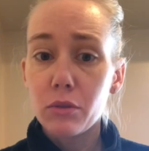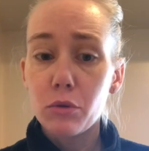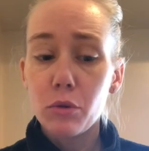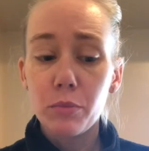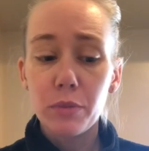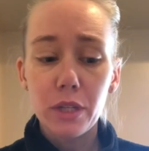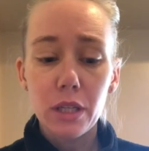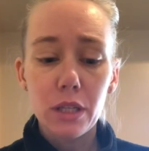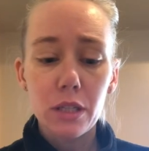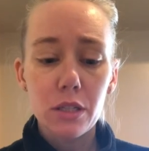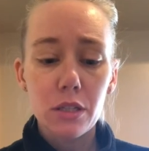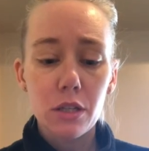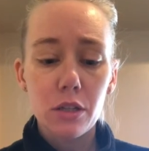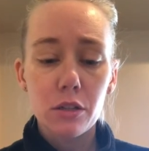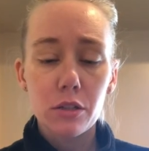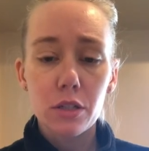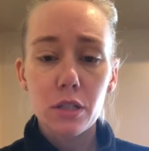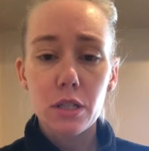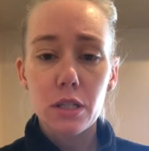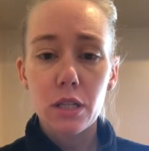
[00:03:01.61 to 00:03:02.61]
will be easier
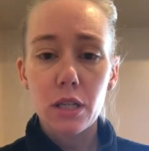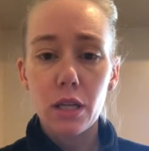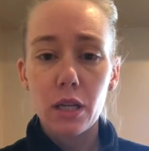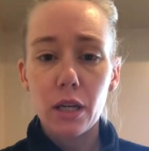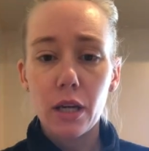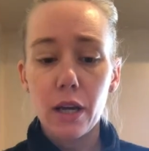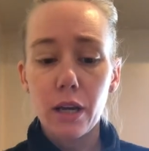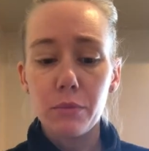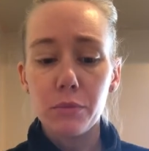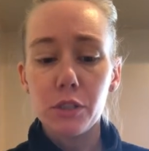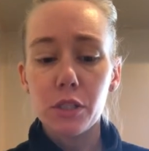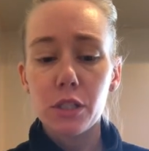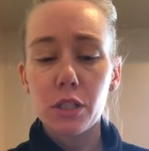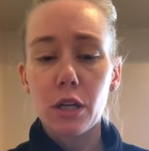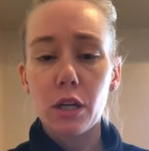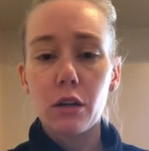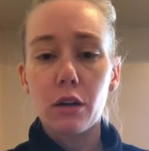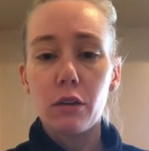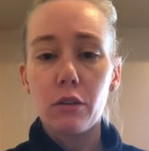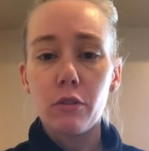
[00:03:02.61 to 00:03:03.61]
to see, and I'm just
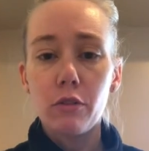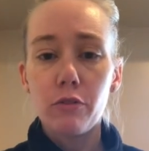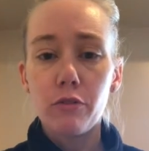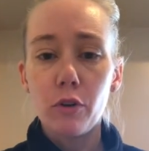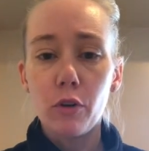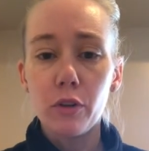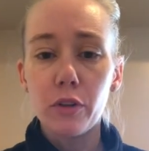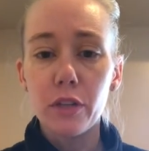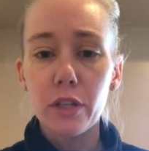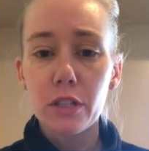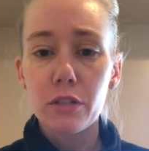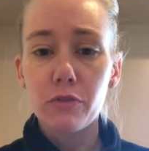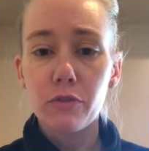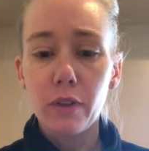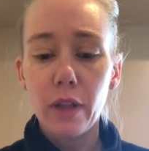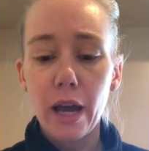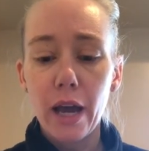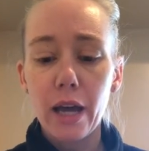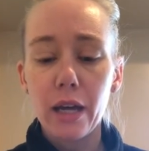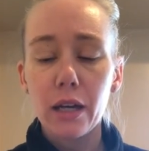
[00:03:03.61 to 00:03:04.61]
gonna fold this
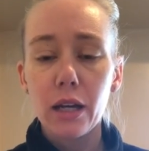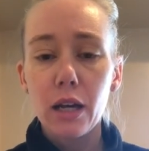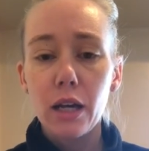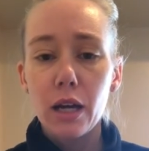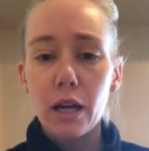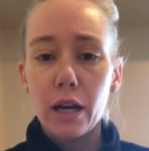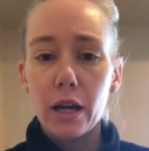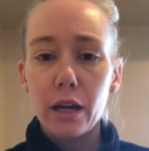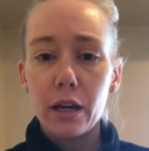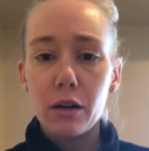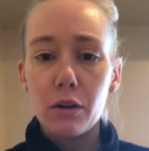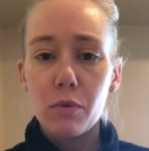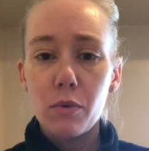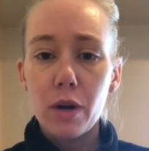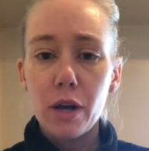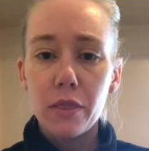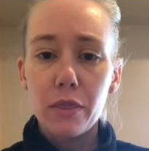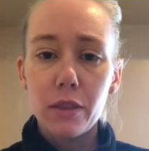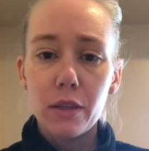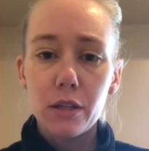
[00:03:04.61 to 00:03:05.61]
flat. I don't
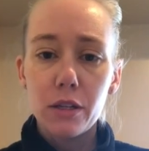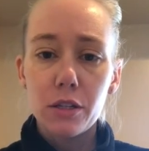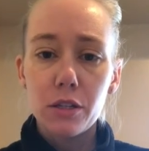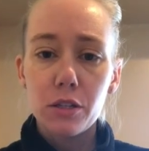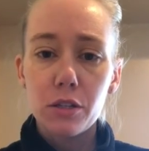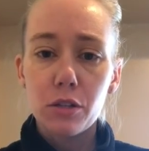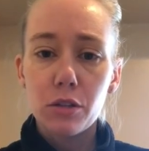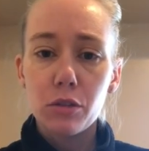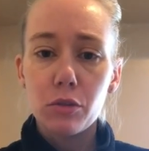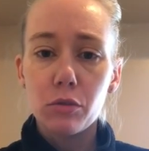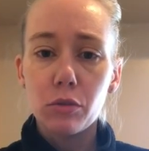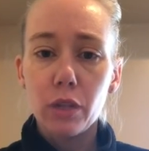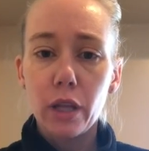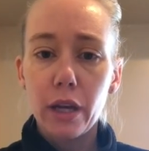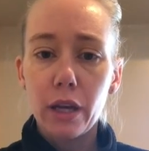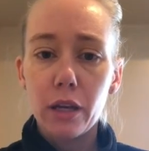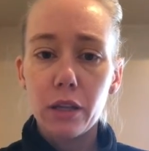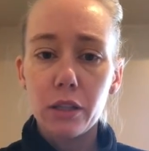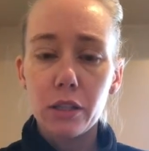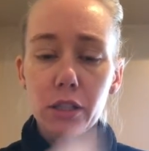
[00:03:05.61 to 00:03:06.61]
want this to
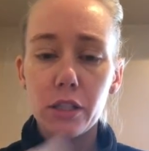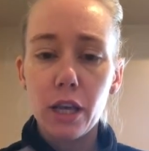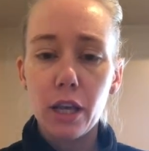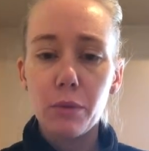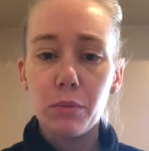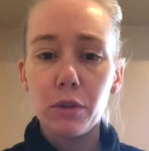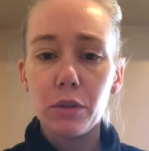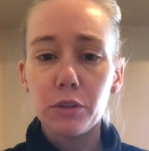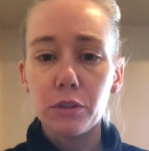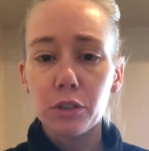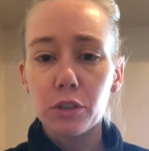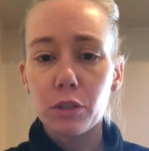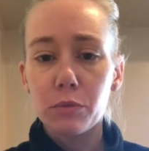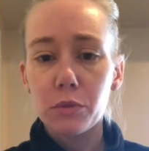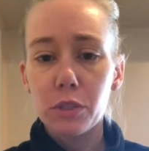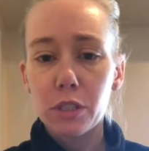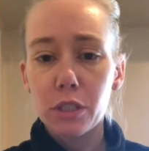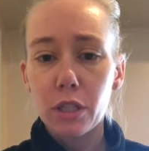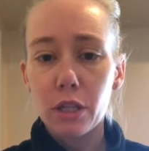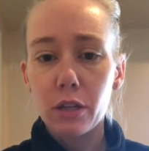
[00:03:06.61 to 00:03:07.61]
lay on the table, so I'm
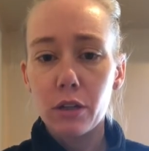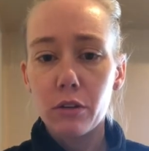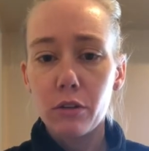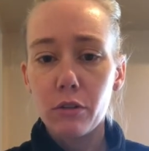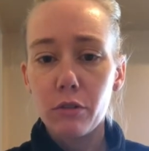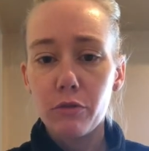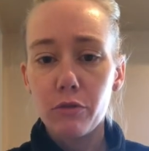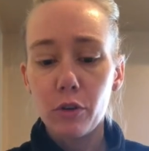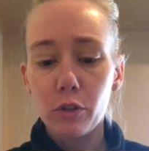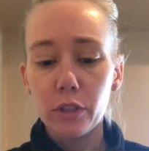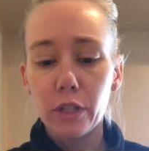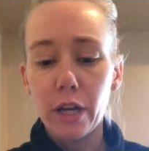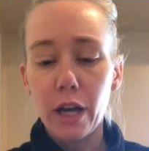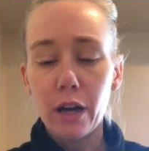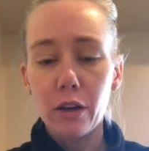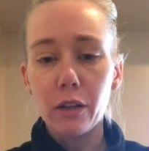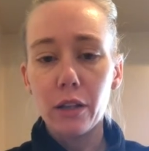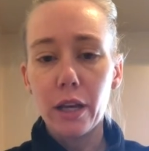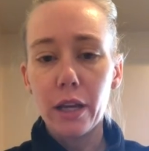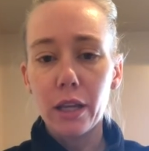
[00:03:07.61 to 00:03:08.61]
just gonna fold it
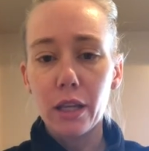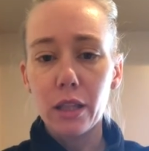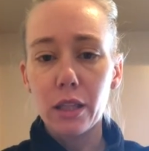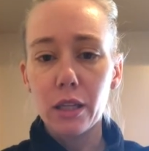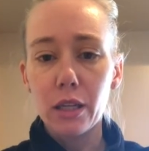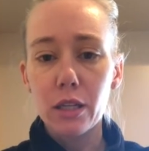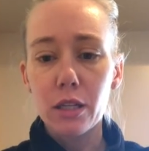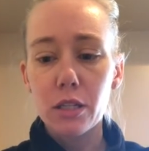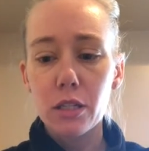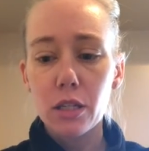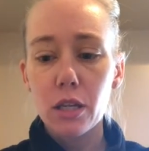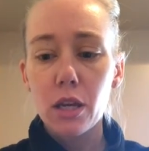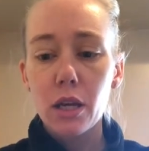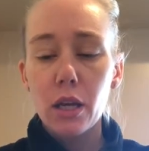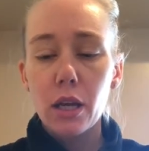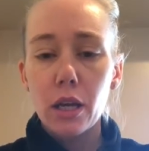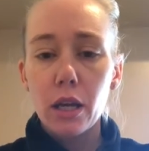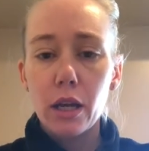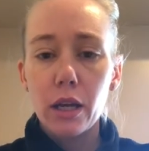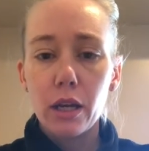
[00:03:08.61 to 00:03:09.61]
out like this.
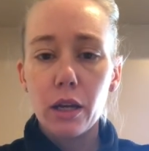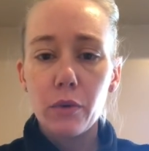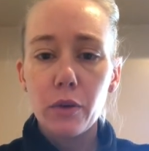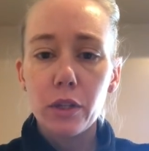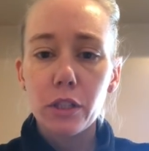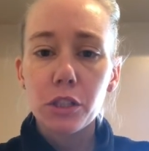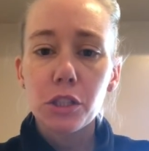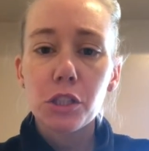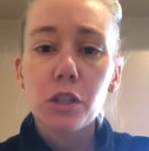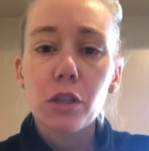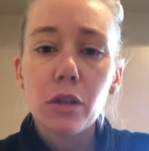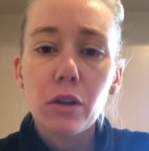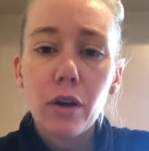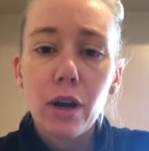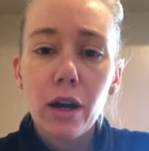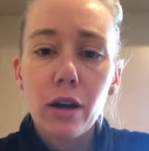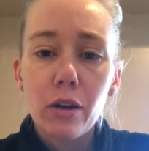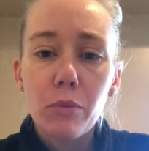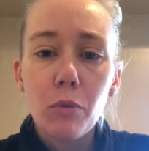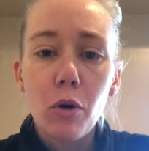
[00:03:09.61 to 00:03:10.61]
And I wanna show you
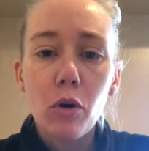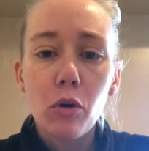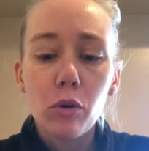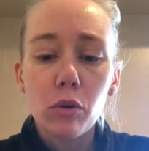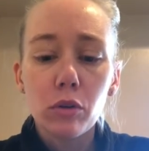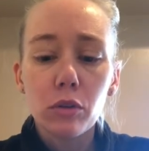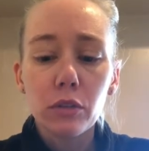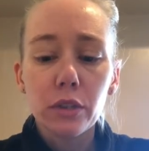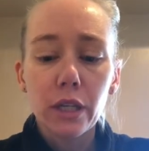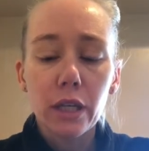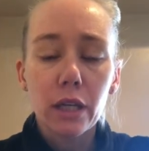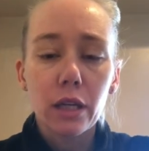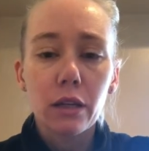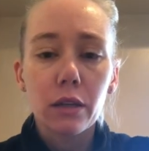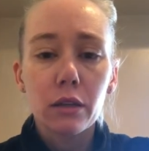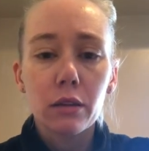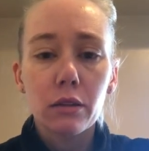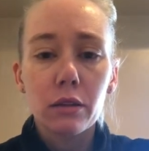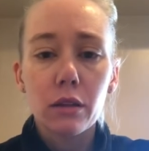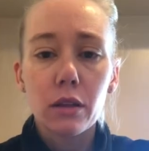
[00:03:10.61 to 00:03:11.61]
how I'm
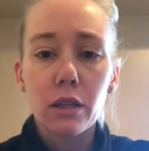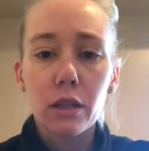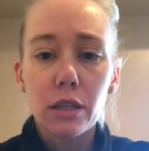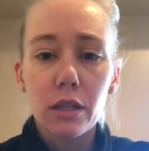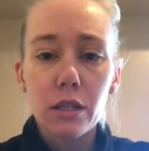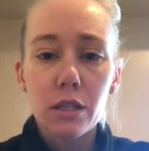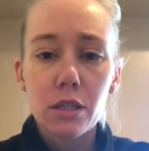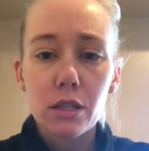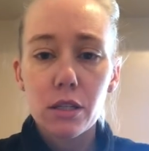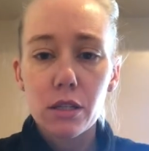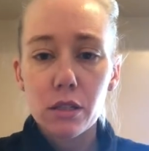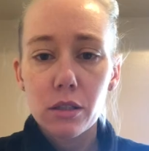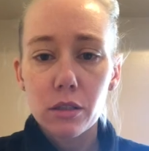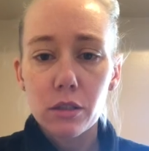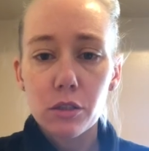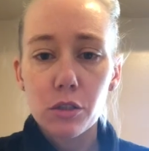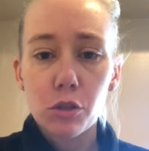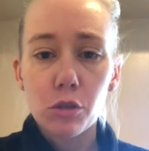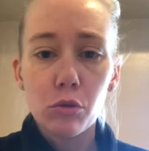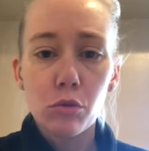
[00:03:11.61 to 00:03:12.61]
holding this
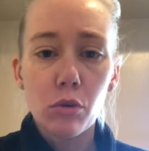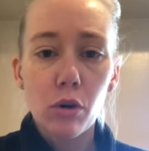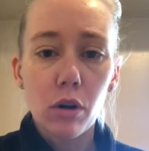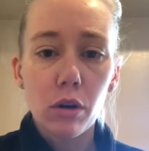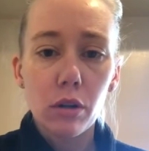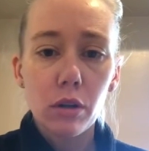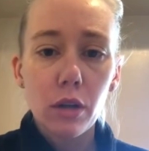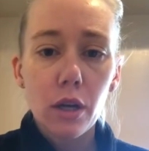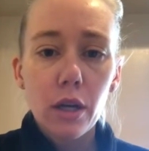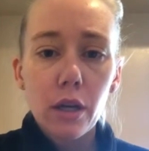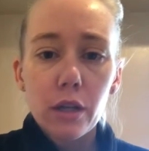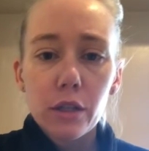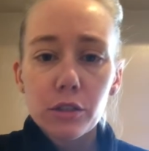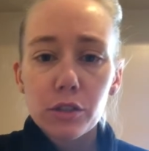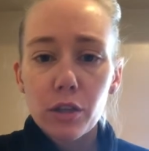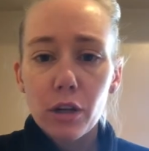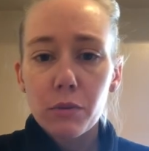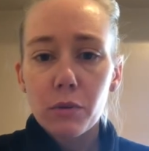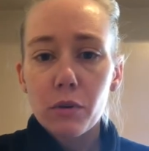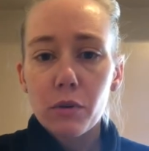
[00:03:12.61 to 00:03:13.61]
tool.
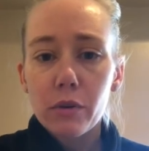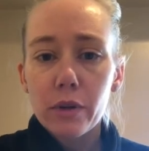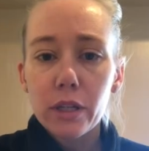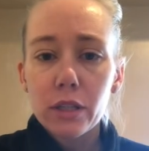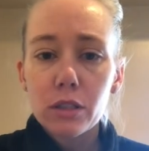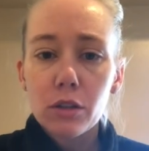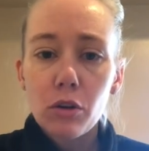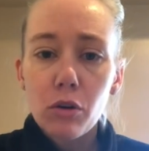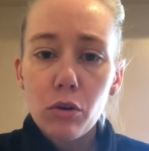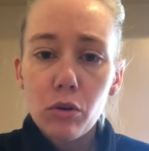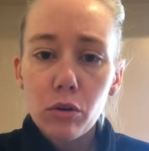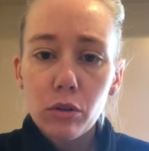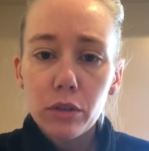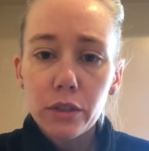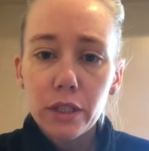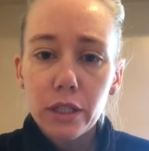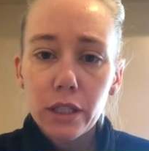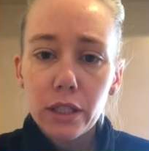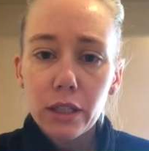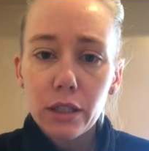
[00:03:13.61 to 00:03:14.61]
So I'm going to hold
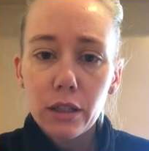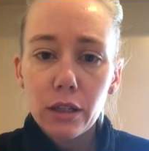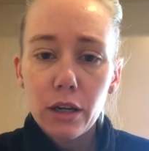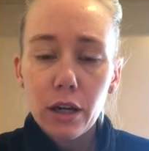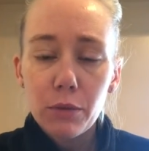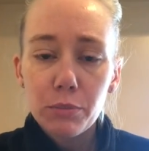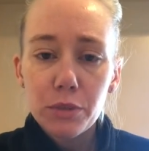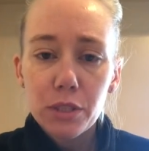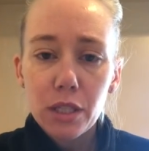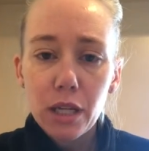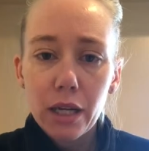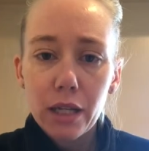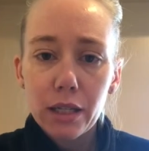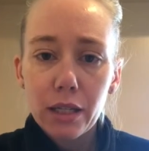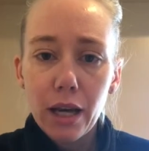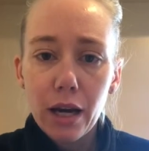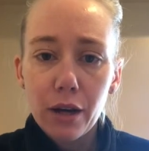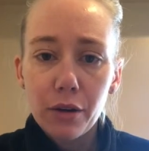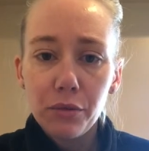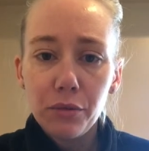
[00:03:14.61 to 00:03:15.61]
it upside
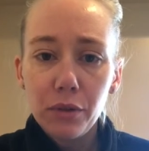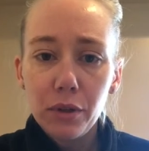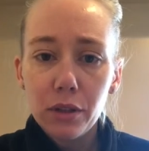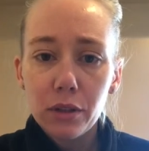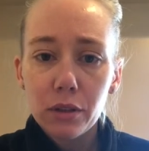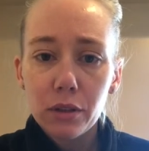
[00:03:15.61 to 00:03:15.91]
down,